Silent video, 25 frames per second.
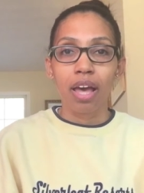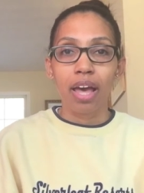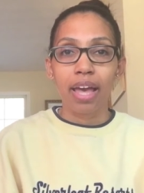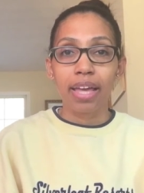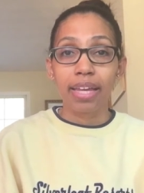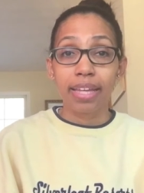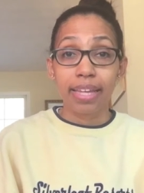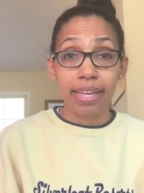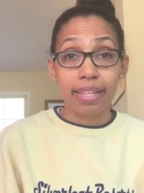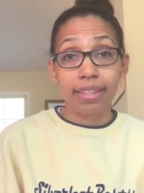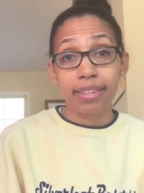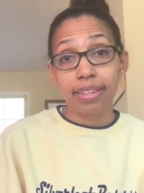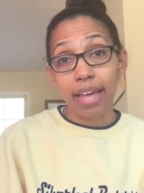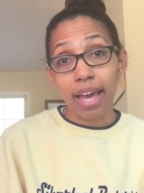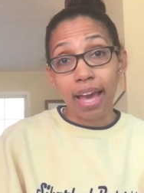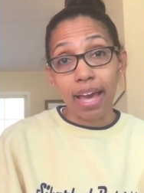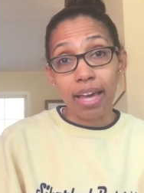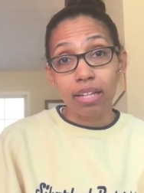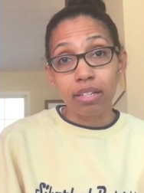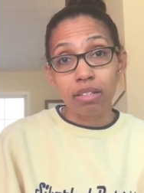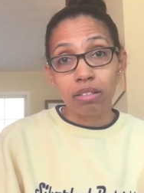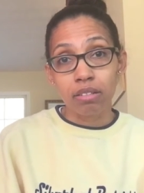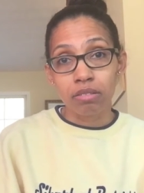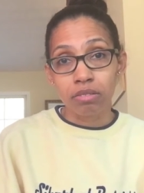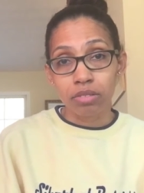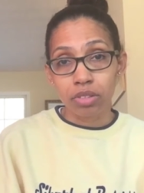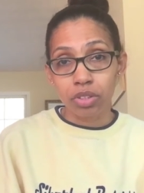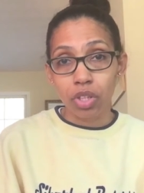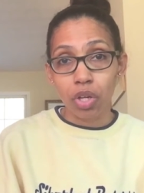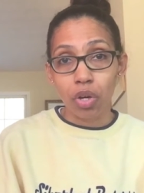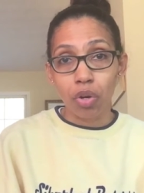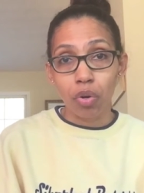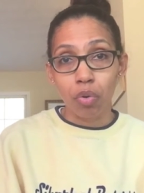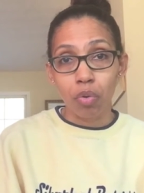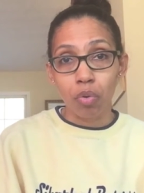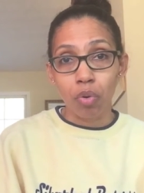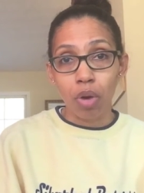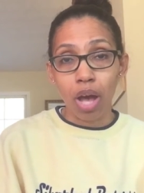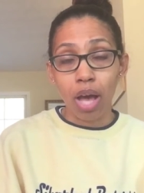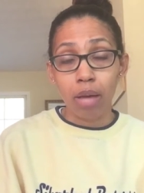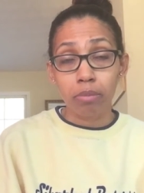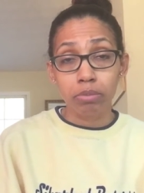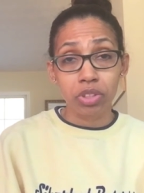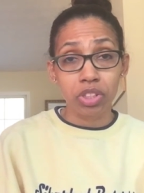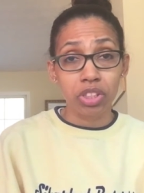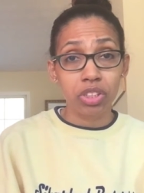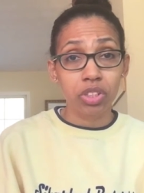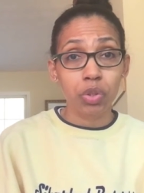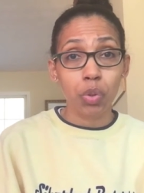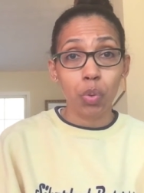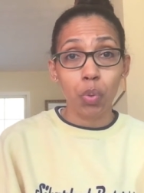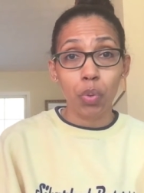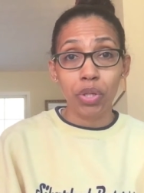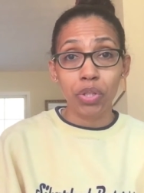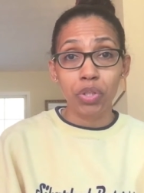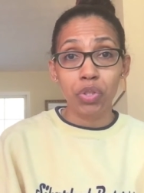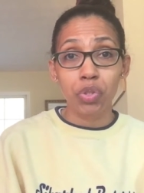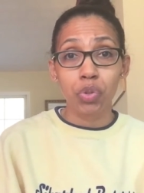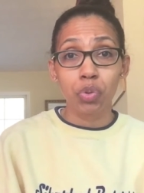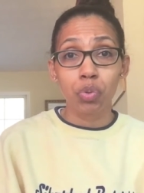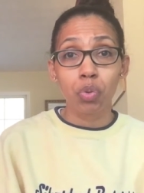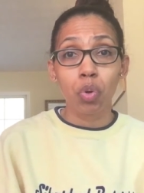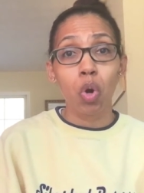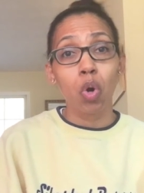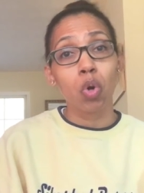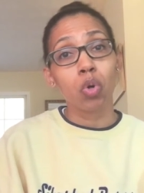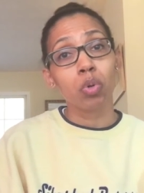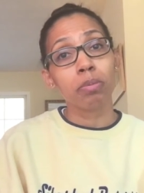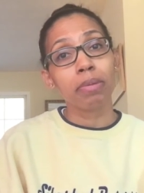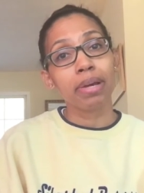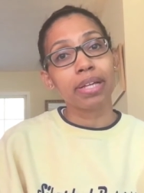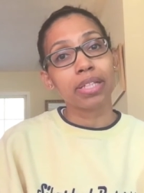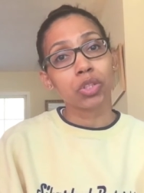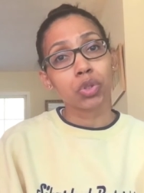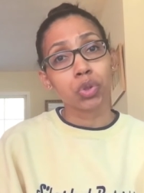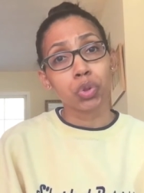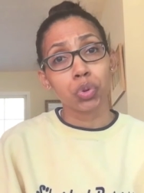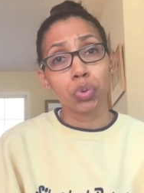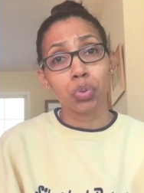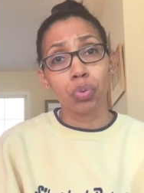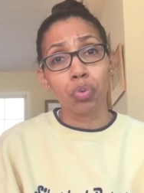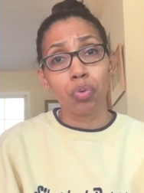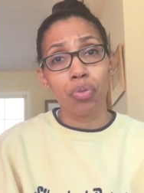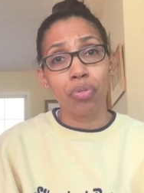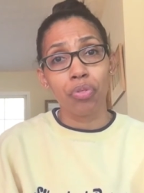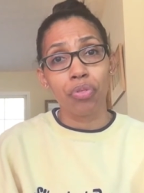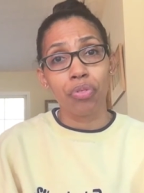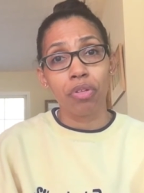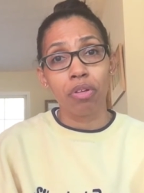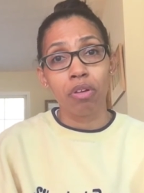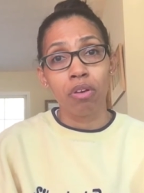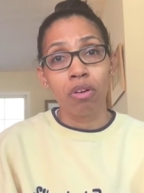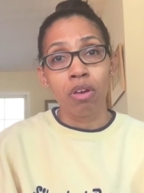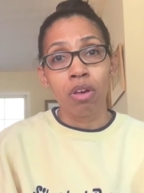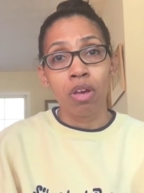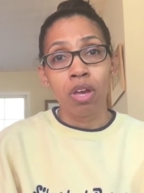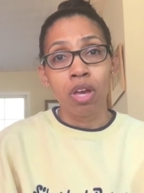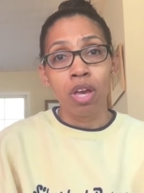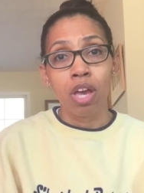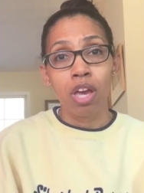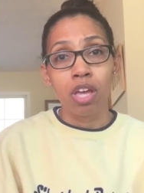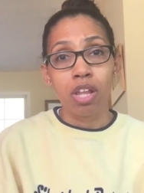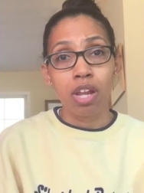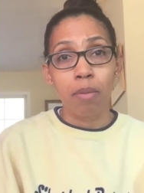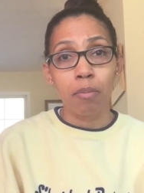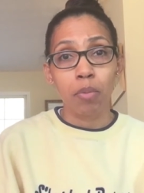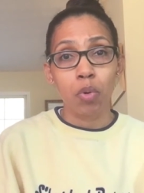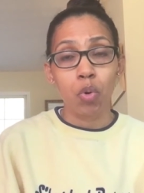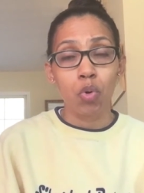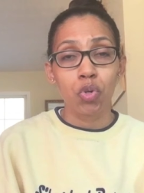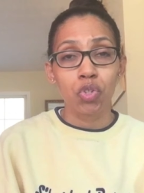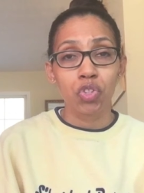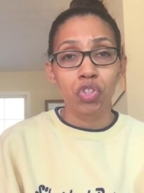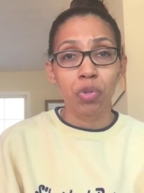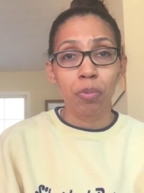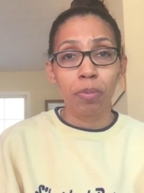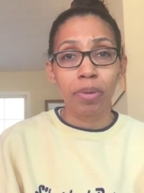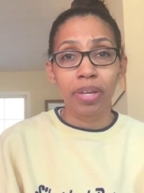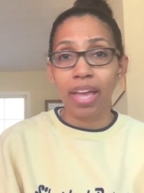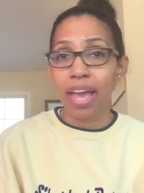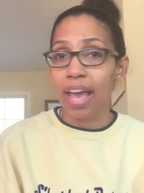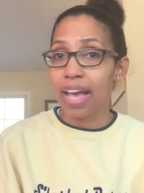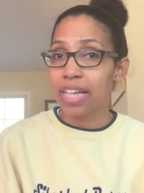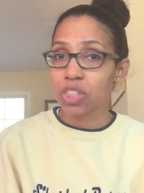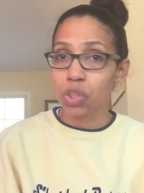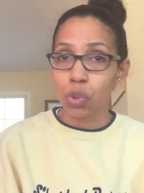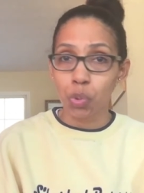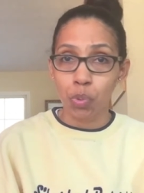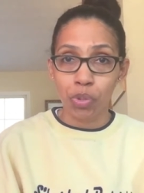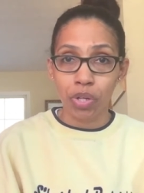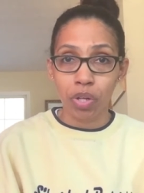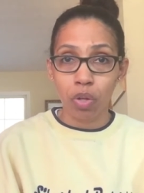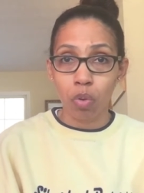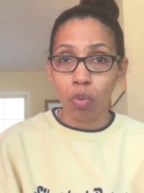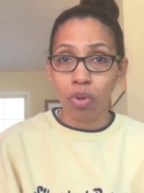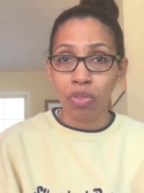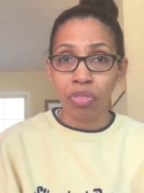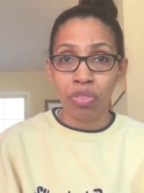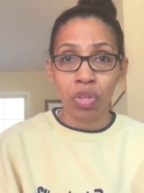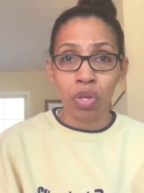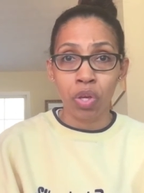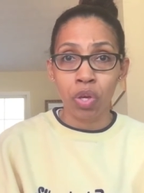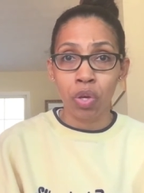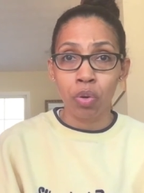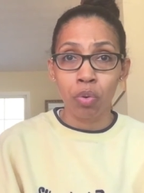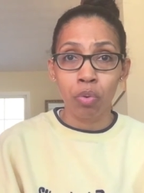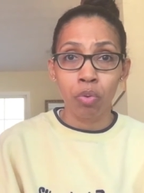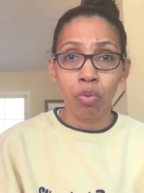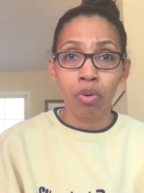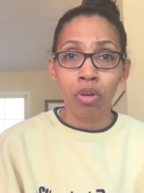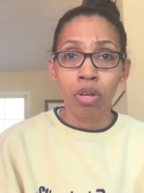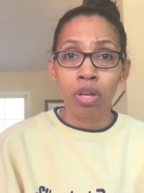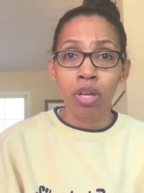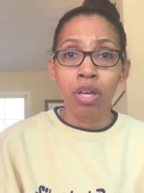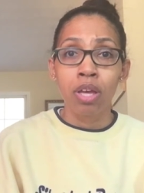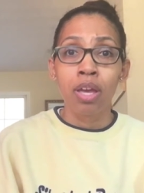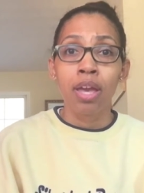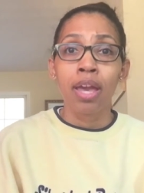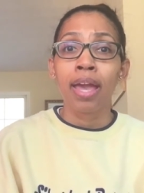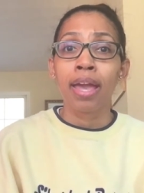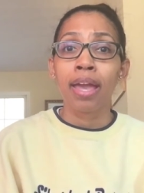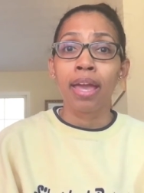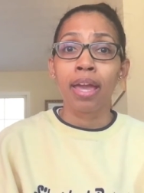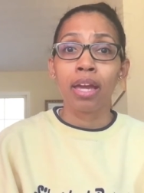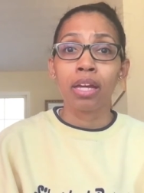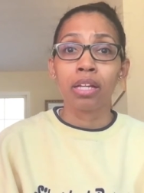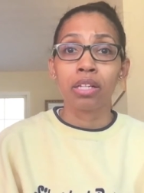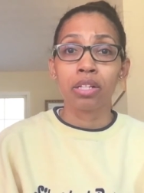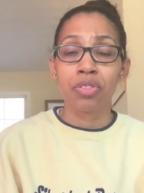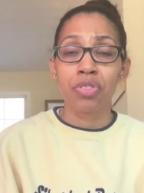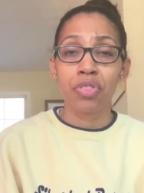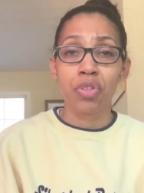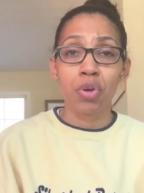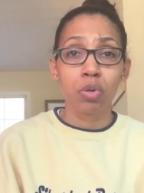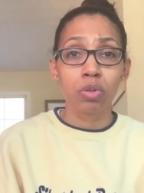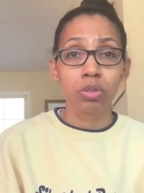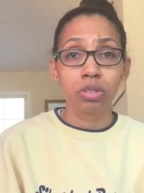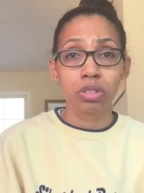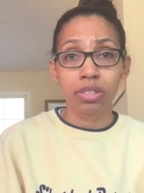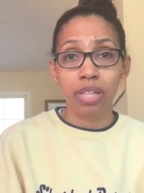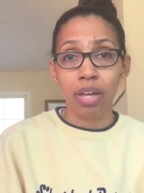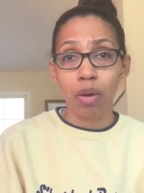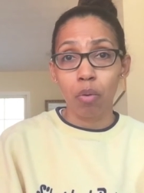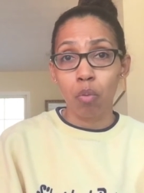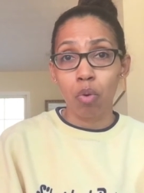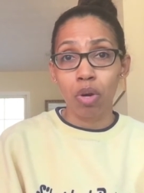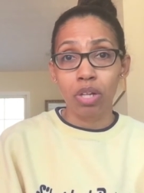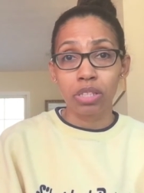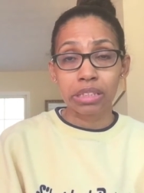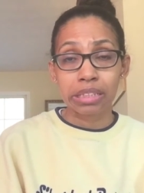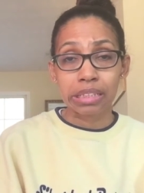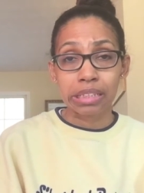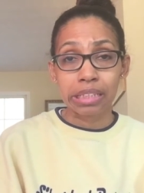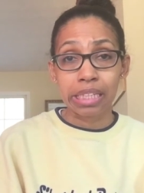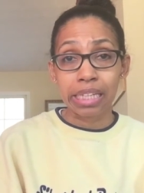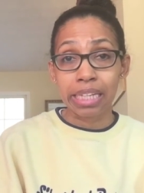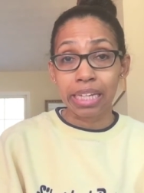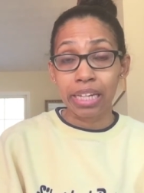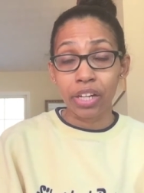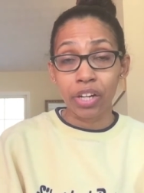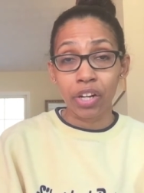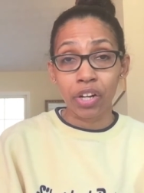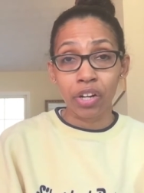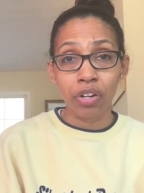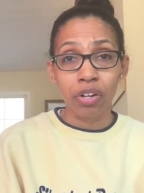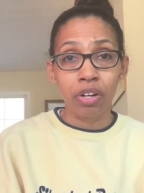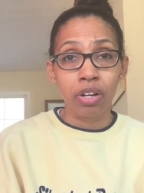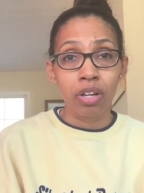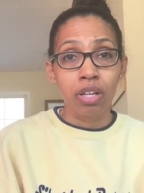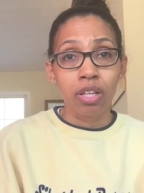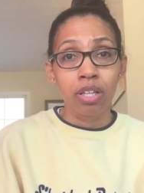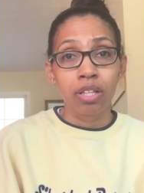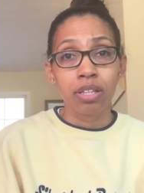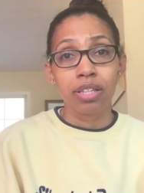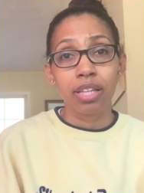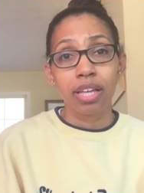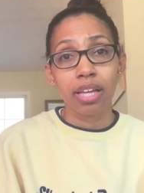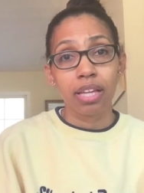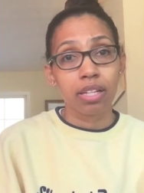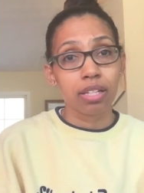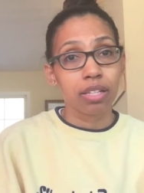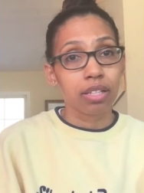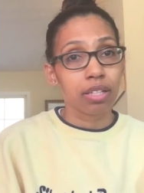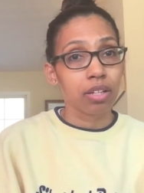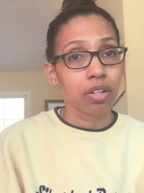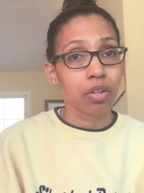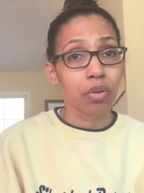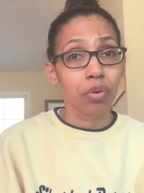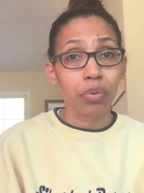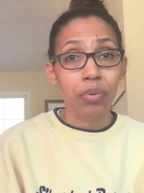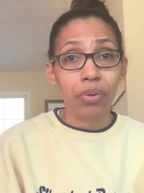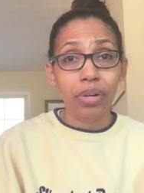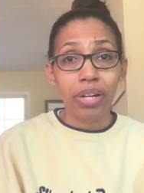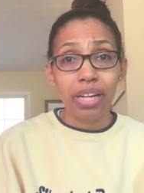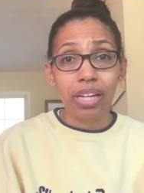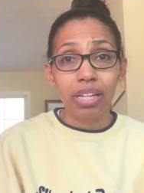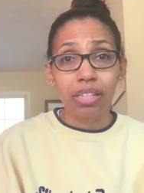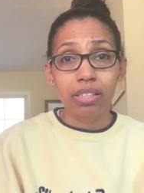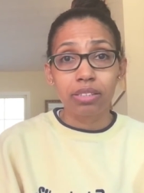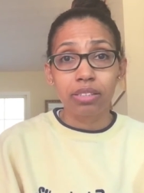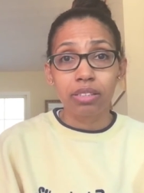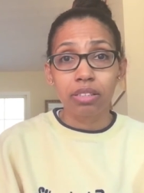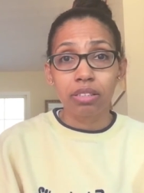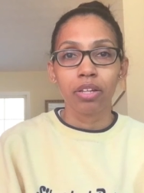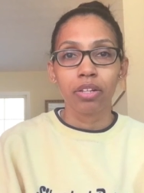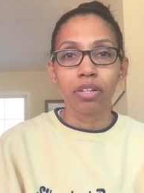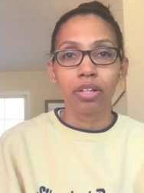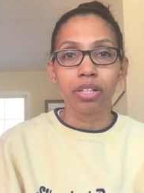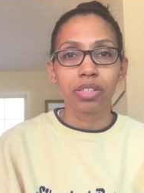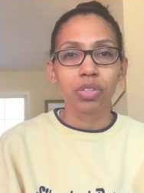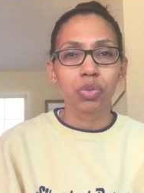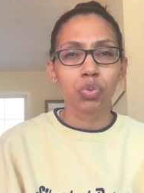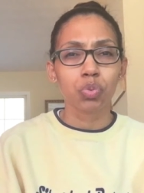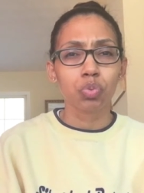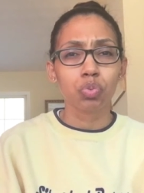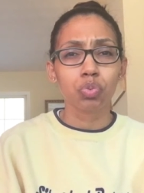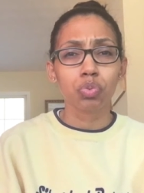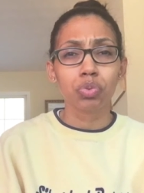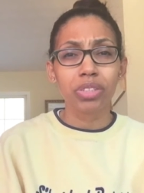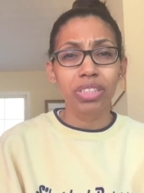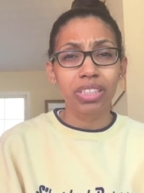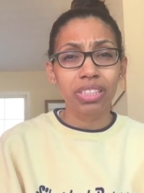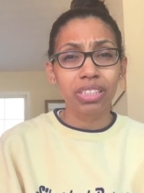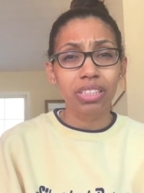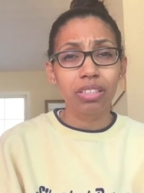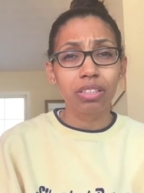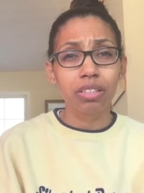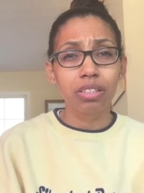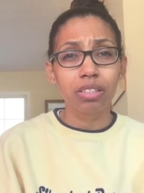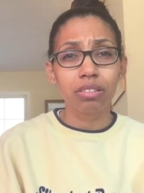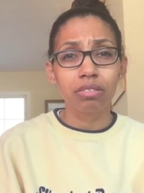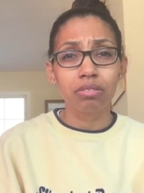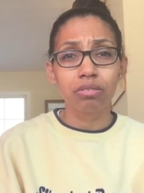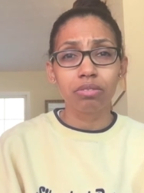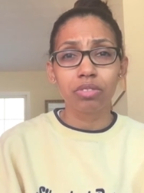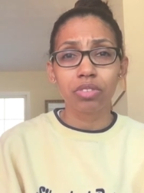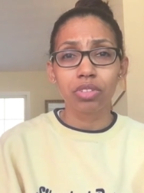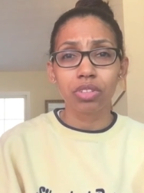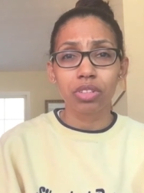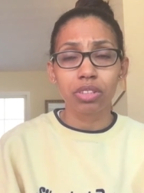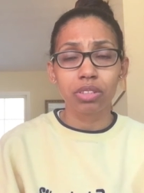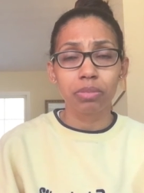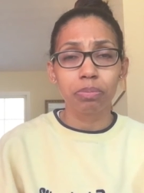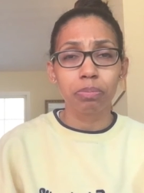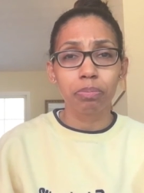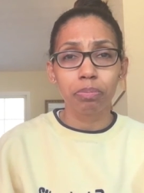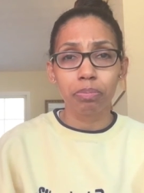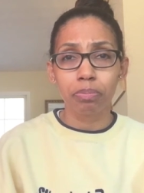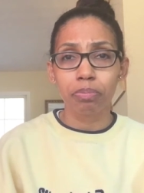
I get that. So I'm just going to own my truth, and I'm going to be as real with you. And those that want to hear, then great. Let's really just